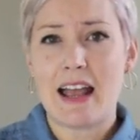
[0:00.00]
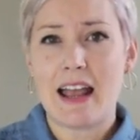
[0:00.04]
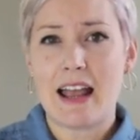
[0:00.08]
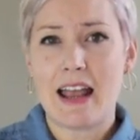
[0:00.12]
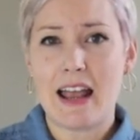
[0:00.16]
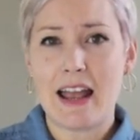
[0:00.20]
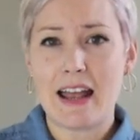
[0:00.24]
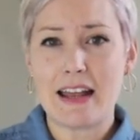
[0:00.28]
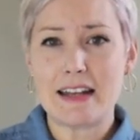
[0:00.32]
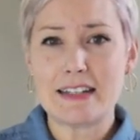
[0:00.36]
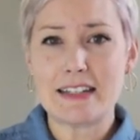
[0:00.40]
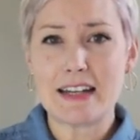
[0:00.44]

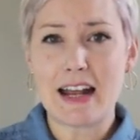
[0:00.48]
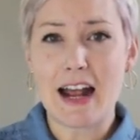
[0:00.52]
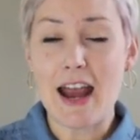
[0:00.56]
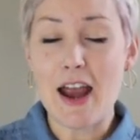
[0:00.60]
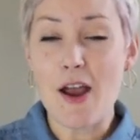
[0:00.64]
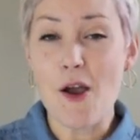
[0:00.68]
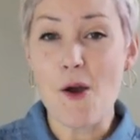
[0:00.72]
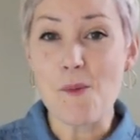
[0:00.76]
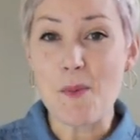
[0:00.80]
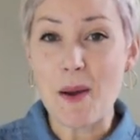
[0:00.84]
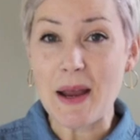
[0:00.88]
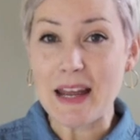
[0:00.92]
And I
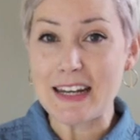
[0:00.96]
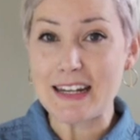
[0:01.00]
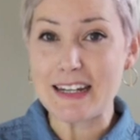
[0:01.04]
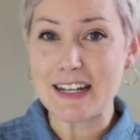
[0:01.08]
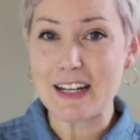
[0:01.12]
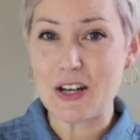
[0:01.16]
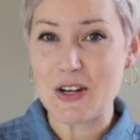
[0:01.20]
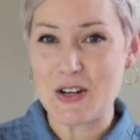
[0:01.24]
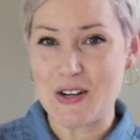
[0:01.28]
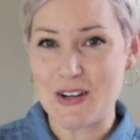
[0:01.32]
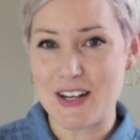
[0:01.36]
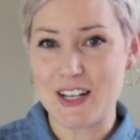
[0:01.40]
hope I can
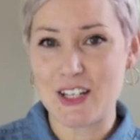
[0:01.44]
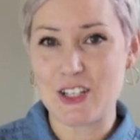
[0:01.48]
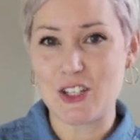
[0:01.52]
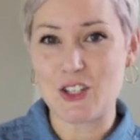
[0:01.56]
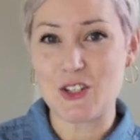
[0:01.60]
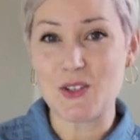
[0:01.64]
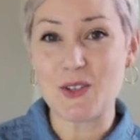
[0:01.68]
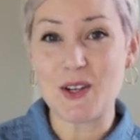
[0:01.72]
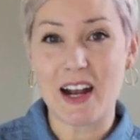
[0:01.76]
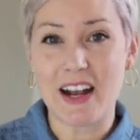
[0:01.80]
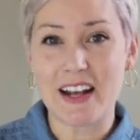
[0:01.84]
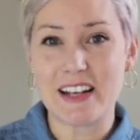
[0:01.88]
encourage
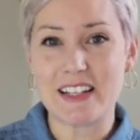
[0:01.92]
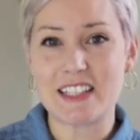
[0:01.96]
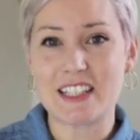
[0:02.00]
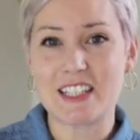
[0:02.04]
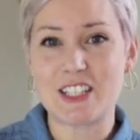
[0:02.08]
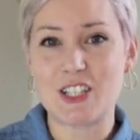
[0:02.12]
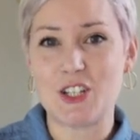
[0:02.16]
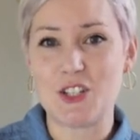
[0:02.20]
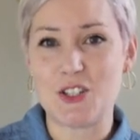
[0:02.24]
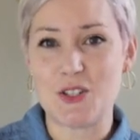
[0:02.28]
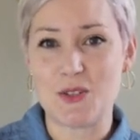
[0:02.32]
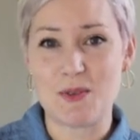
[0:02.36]
you guys
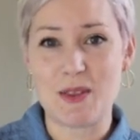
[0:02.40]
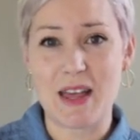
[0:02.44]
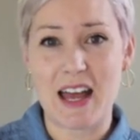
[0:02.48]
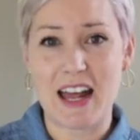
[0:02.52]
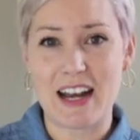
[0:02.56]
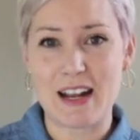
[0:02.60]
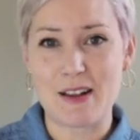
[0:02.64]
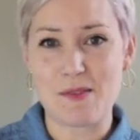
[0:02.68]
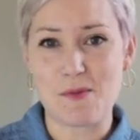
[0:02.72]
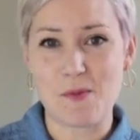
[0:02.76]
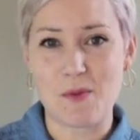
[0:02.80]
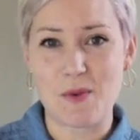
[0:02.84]
to do
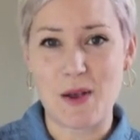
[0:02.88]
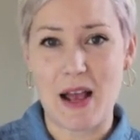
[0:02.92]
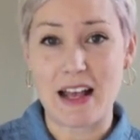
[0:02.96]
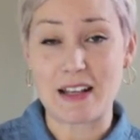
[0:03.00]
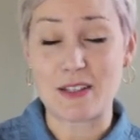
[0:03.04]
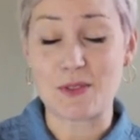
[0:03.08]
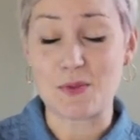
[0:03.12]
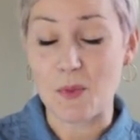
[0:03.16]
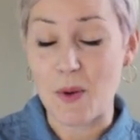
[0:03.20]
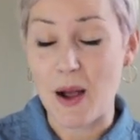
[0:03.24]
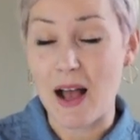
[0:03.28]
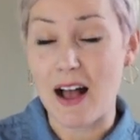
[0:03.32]
that
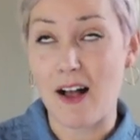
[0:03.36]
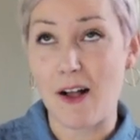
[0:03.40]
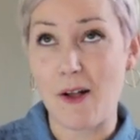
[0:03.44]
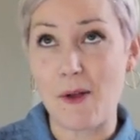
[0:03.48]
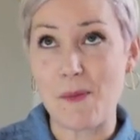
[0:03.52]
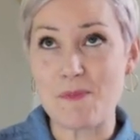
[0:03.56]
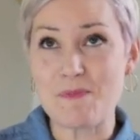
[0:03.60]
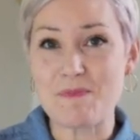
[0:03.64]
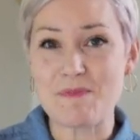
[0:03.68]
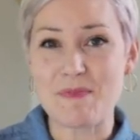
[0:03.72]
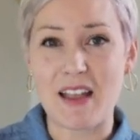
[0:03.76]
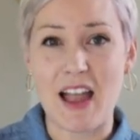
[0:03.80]
as
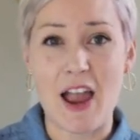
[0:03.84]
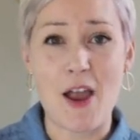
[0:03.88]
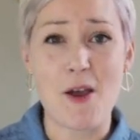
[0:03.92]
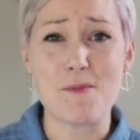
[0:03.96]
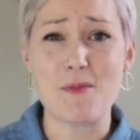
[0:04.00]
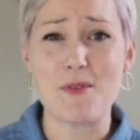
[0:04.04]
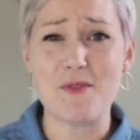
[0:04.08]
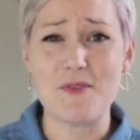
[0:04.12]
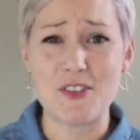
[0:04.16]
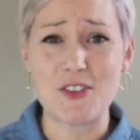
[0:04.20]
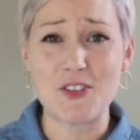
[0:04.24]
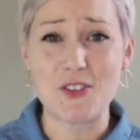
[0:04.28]
well. I
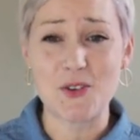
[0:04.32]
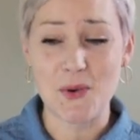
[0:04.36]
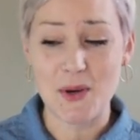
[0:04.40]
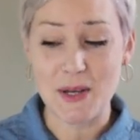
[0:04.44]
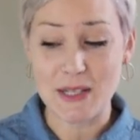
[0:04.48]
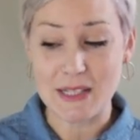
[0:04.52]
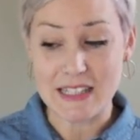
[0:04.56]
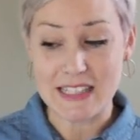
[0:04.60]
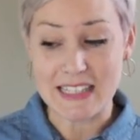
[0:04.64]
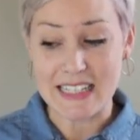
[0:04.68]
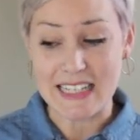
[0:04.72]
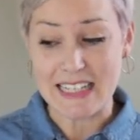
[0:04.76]
hope you've
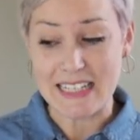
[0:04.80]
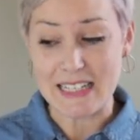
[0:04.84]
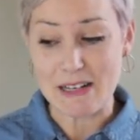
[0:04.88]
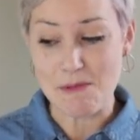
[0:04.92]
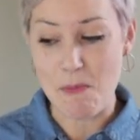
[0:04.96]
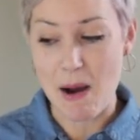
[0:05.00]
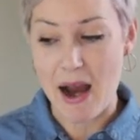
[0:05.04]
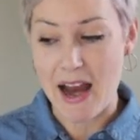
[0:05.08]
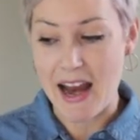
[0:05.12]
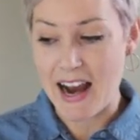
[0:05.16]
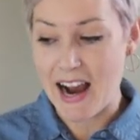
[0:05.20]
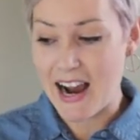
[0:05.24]
enjoyed seeing
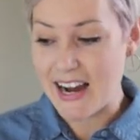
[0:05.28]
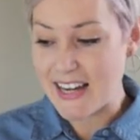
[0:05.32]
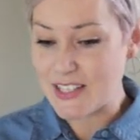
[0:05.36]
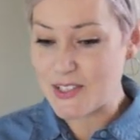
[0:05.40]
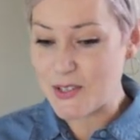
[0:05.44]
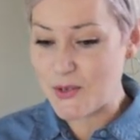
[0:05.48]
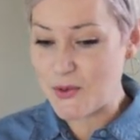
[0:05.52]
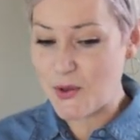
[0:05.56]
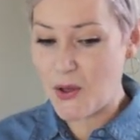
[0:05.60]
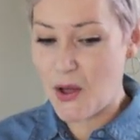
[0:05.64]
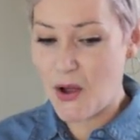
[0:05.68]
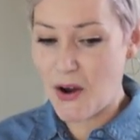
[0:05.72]
my high
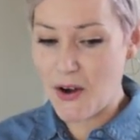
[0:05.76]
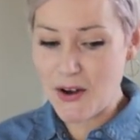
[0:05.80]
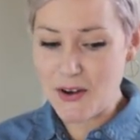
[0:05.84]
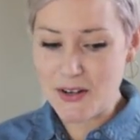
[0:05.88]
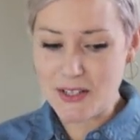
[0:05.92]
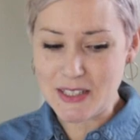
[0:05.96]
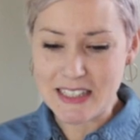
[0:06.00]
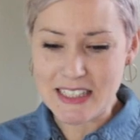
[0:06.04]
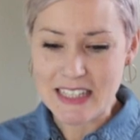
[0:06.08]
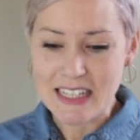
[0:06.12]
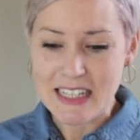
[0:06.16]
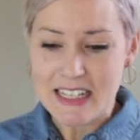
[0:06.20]
school
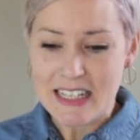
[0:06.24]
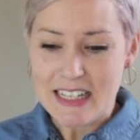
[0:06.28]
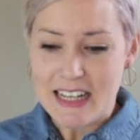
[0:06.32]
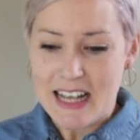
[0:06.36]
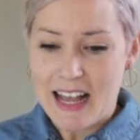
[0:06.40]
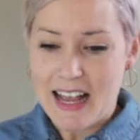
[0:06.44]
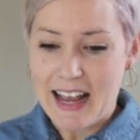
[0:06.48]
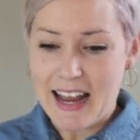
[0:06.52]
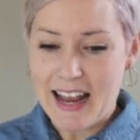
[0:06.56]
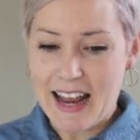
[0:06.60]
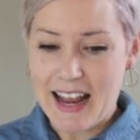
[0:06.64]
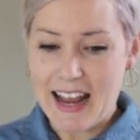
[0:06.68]
art,
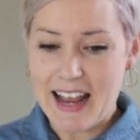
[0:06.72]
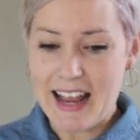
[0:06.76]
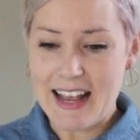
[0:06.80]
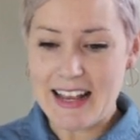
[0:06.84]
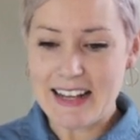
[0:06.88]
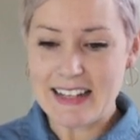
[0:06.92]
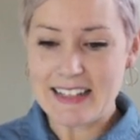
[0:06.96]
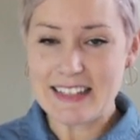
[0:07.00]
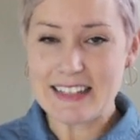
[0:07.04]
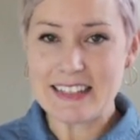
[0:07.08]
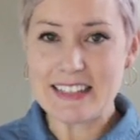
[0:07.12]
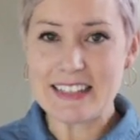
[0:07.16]

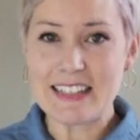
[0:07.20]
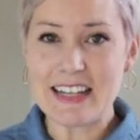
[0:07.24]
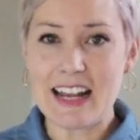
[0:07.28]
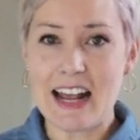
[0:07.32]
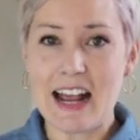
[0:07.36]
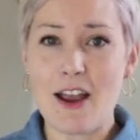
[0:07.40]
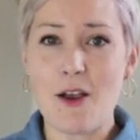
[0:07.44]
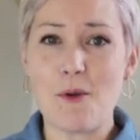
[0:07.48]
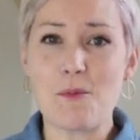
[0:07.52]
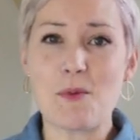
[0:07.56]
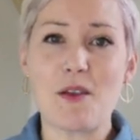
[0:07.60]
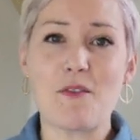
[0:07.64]
and
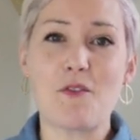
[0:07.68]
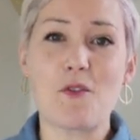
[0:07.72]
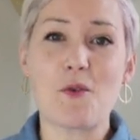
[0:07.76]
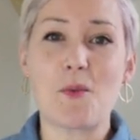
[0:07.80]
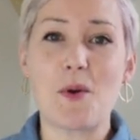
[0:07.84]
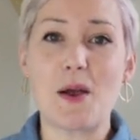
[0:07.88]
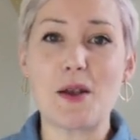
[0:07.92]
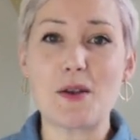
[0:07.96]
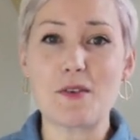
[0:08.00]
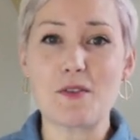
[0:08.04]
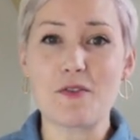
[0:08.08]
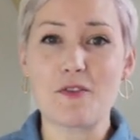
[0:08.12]
I hope you have a
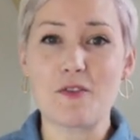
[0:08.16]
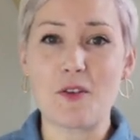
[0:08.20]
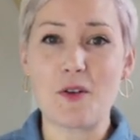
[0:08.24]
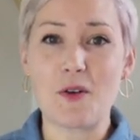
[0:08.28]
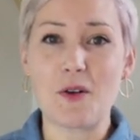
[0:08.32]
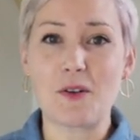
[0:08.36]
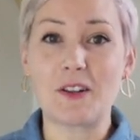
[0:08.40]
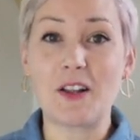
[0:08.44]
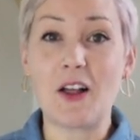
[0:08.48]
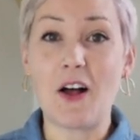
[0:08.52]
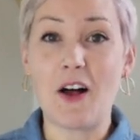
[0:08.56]
wonderful